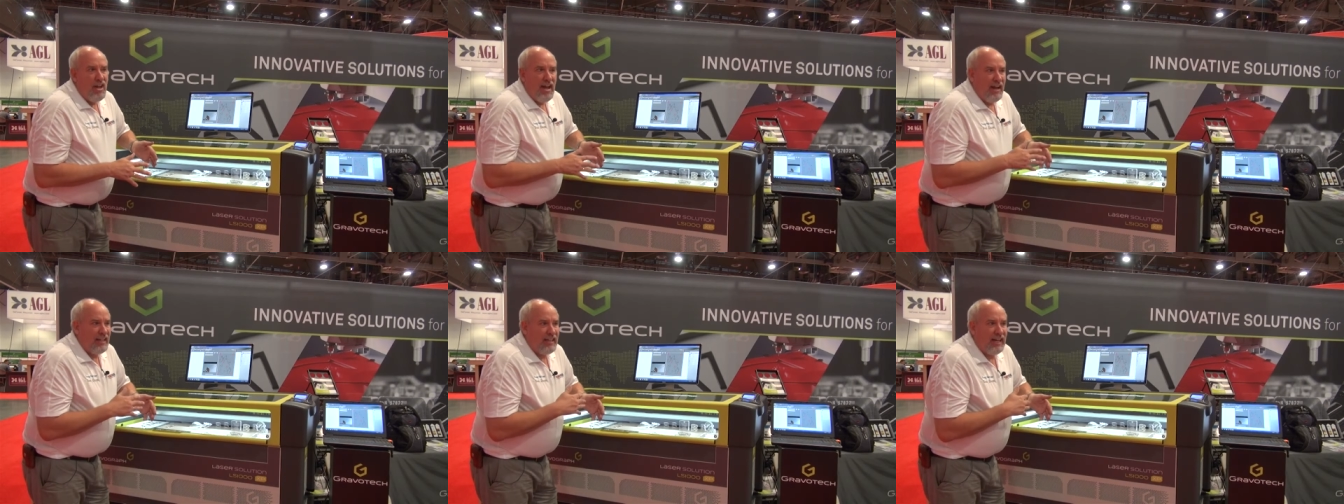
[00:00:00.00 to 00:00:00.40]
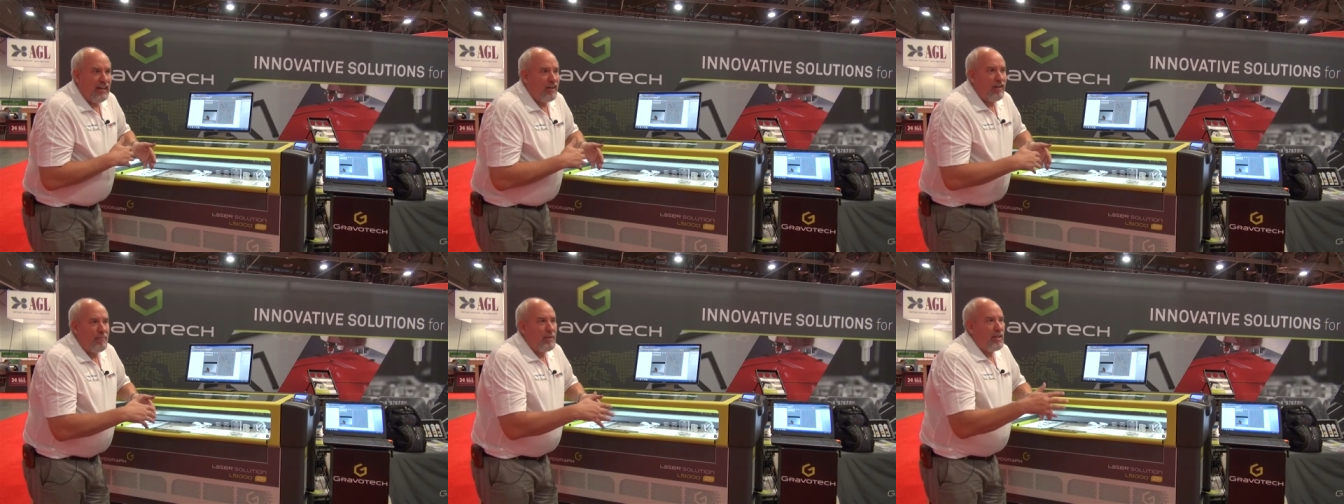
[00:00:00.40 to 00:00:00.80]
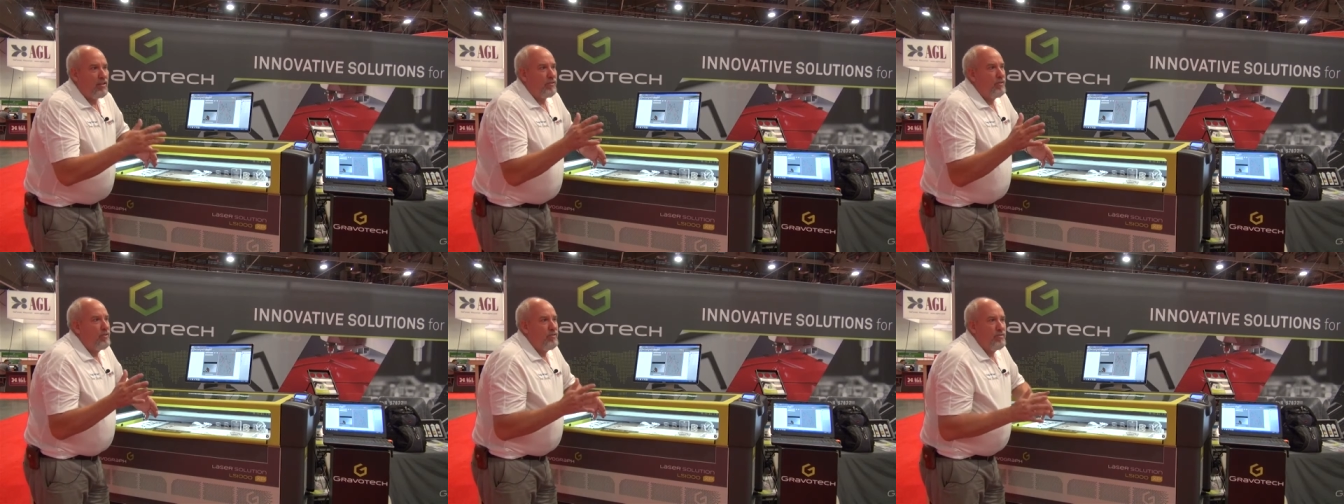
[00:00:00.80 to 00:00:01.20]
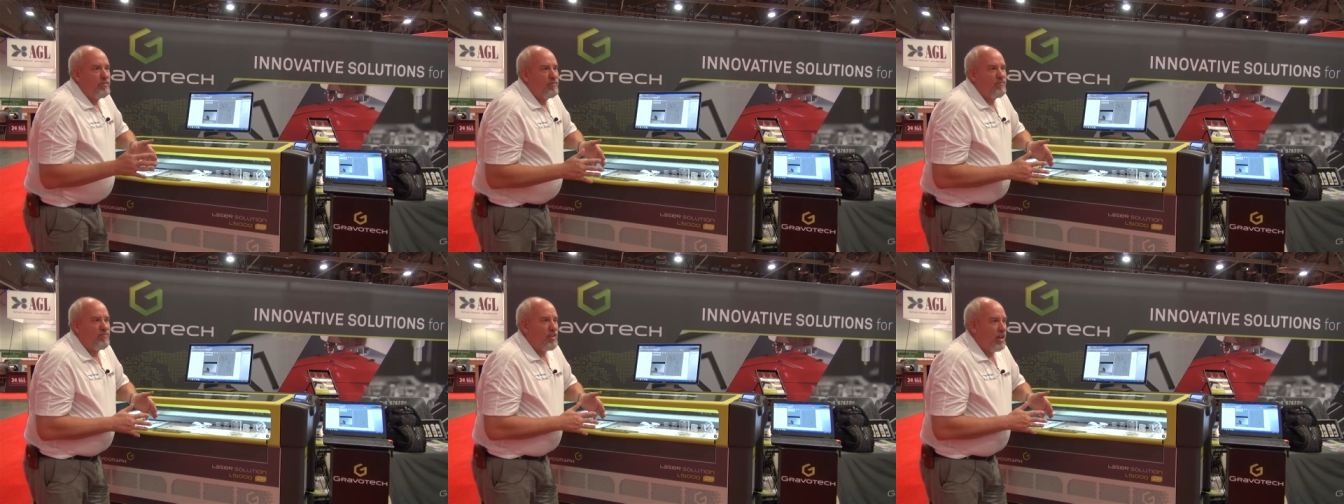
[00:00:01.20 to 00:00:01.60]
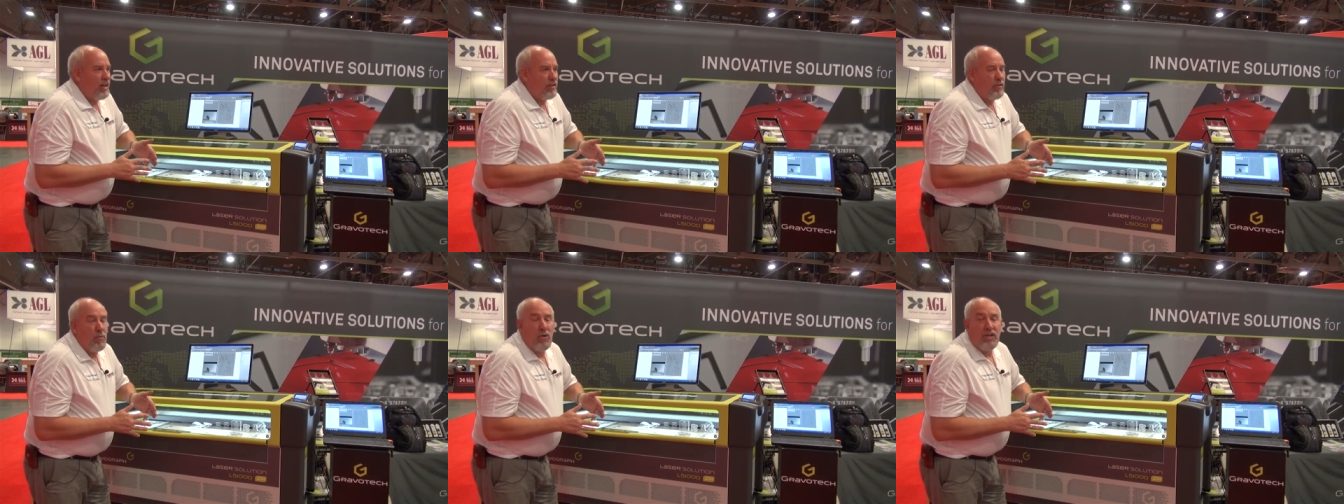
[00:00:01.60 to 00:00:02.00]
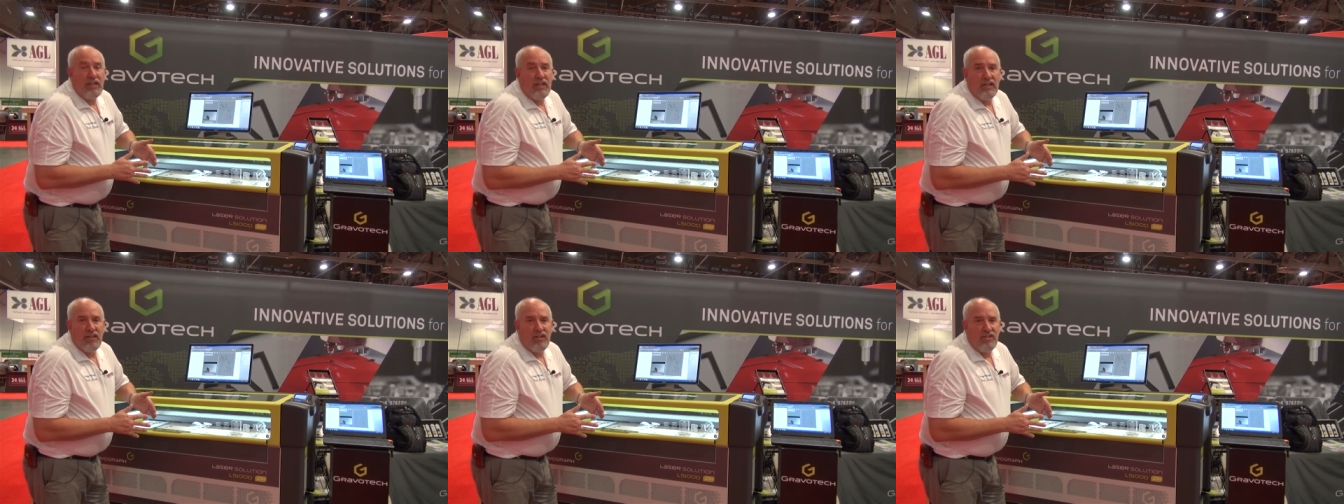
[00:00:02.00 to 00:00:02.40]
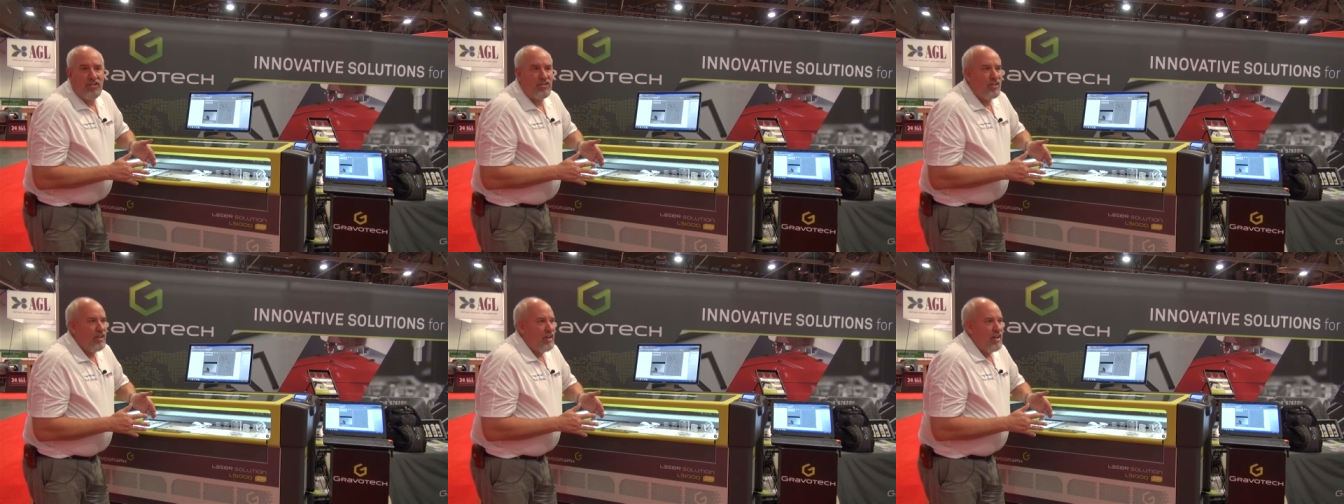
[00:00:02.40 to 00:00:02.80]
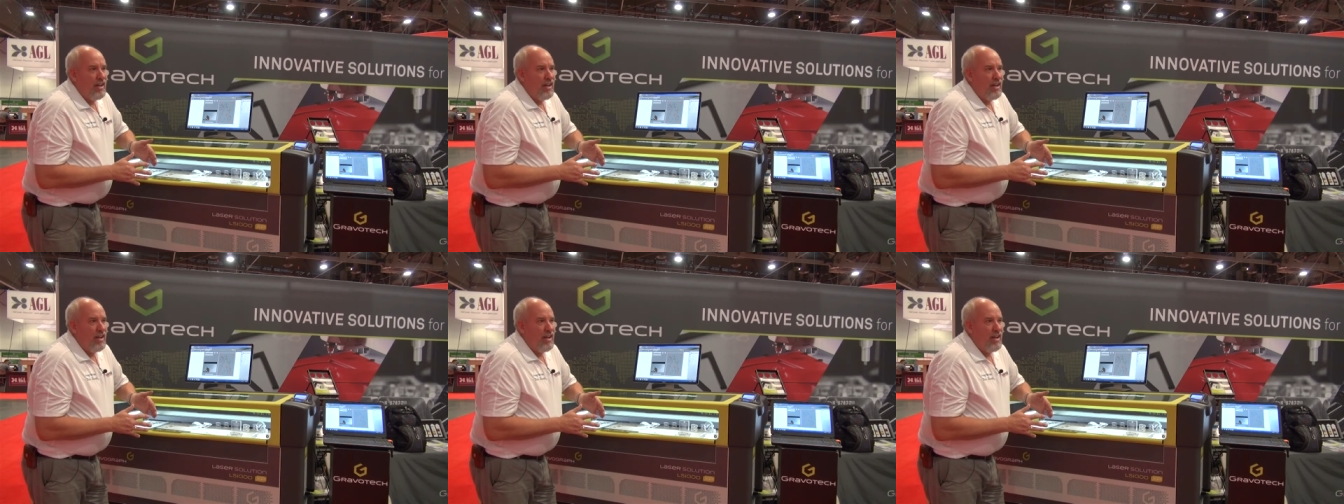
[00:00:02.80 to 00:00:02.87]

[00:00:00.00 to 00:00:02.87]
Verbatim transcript: and carry me through 10, 20 years.